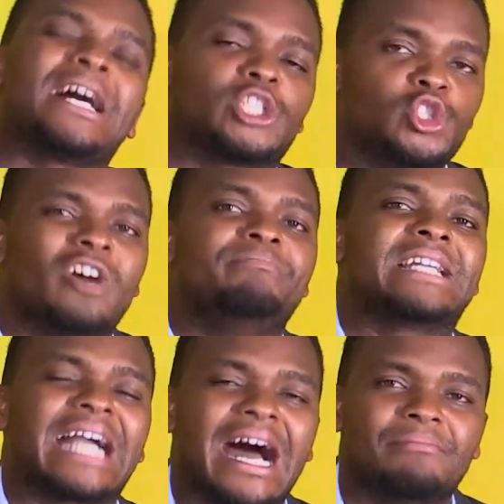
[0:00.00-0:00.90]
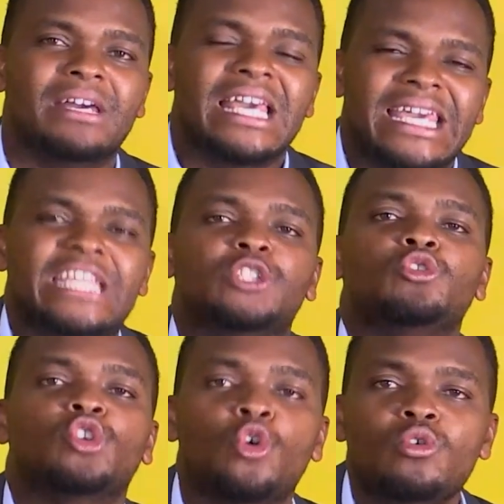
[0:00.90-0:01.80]
person you have become
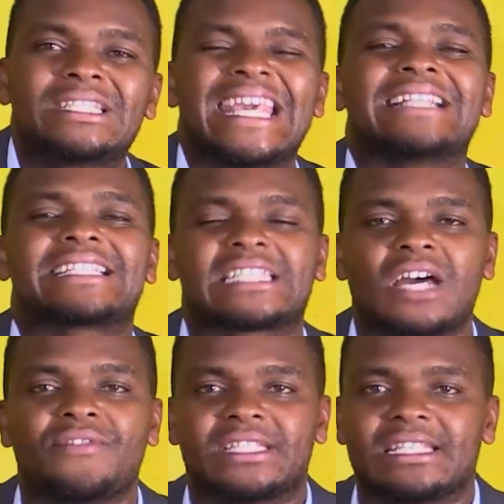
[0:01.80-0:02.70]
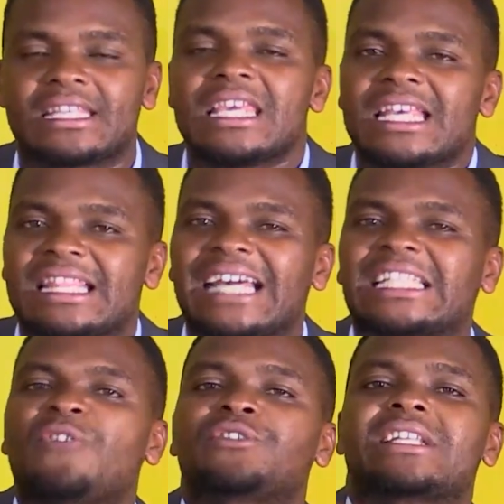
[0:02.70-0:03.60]
into goods and services
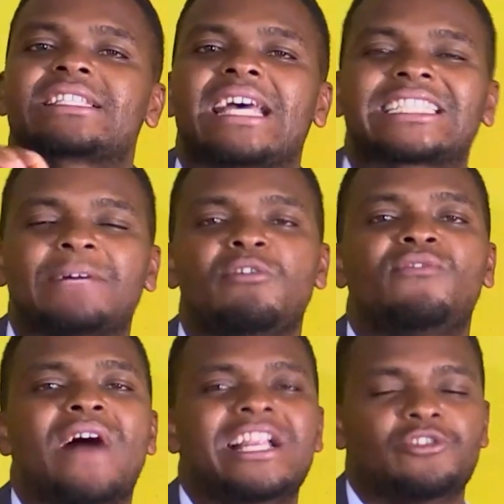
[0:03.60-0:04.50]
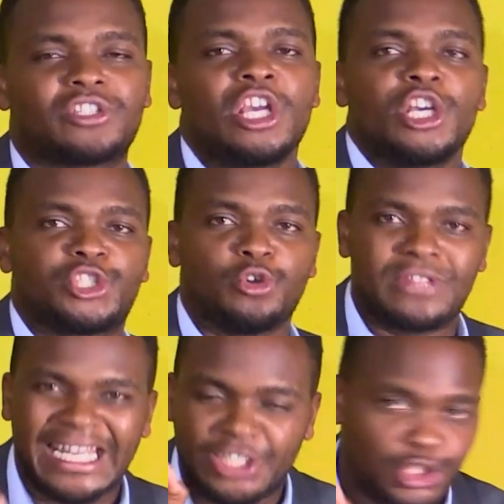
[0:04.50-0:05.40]
that have transactable values, so
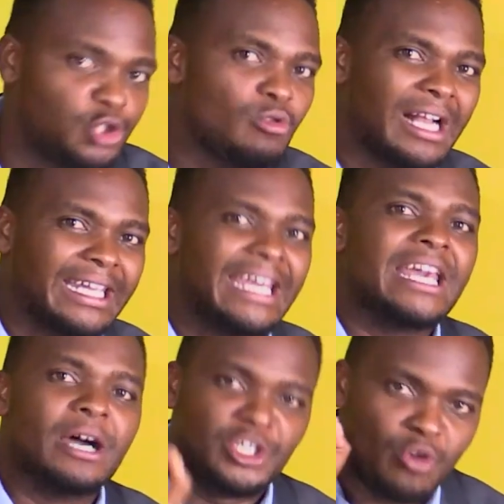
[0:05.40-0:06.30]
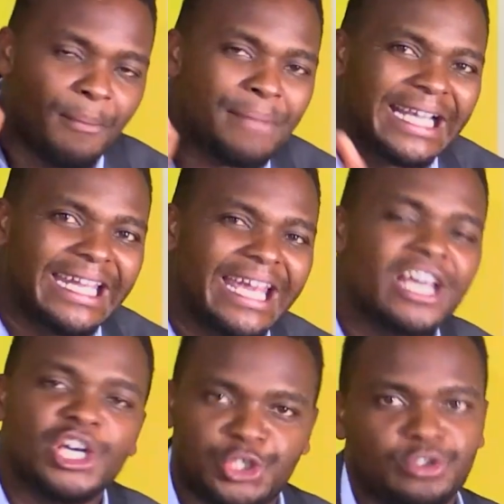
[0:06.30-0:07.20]
that surely your money
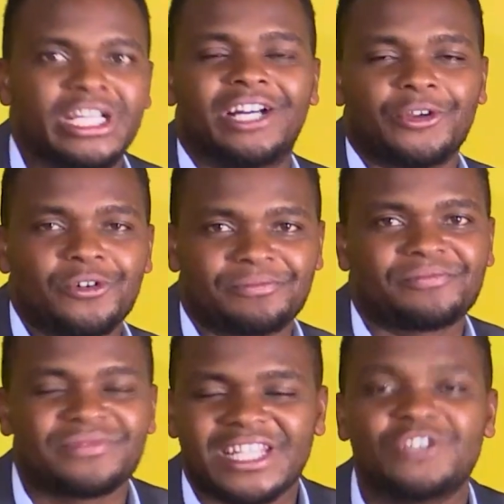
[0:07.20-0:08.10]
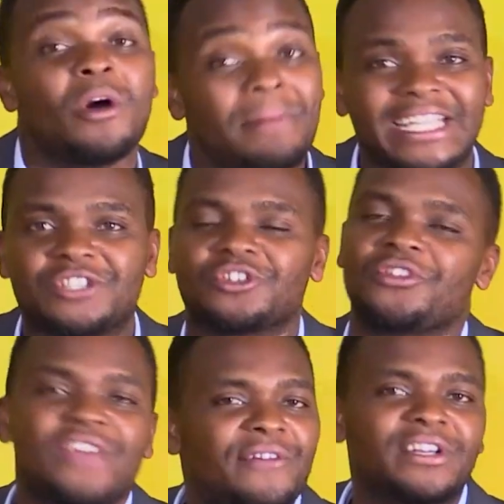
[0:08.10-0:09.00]
should grow. Your money should
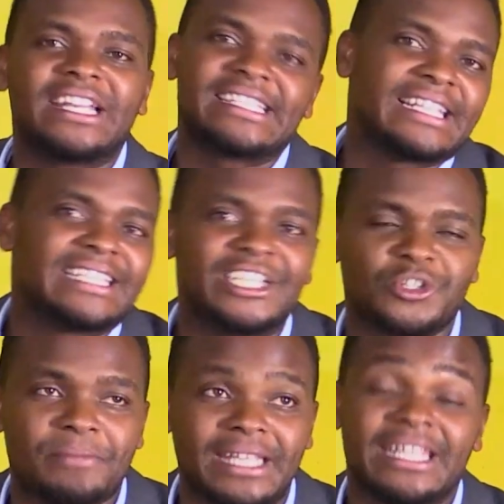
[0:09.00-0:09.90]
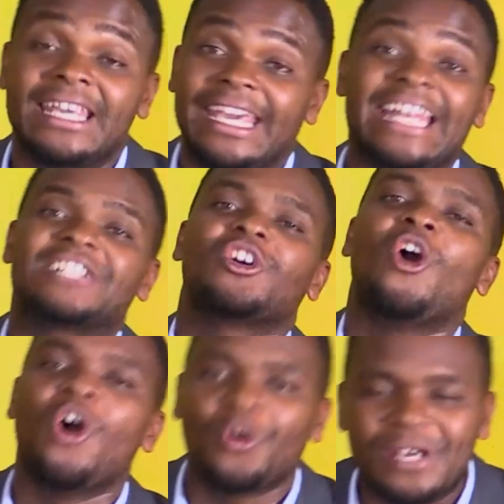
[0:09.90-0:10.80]
grow. Therefore, ladies and gentlemen, it is
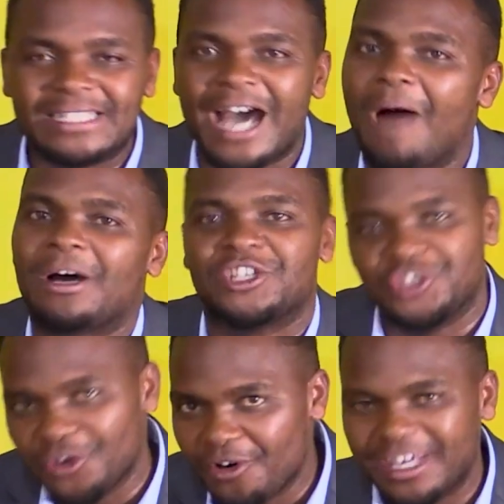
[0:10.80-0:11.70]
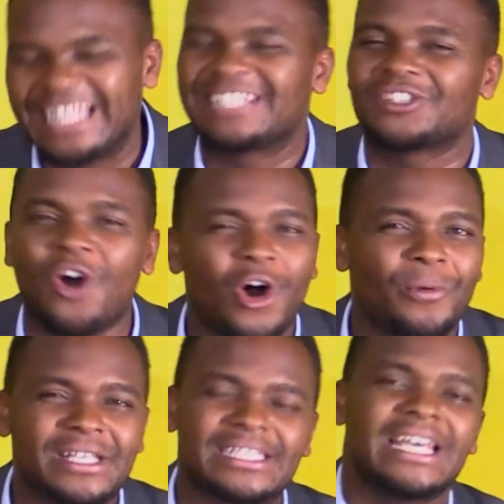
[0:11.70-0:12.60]
always our joy. It is
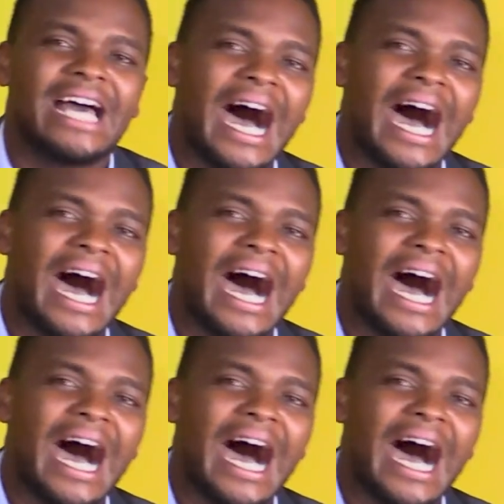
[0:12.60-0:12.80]
always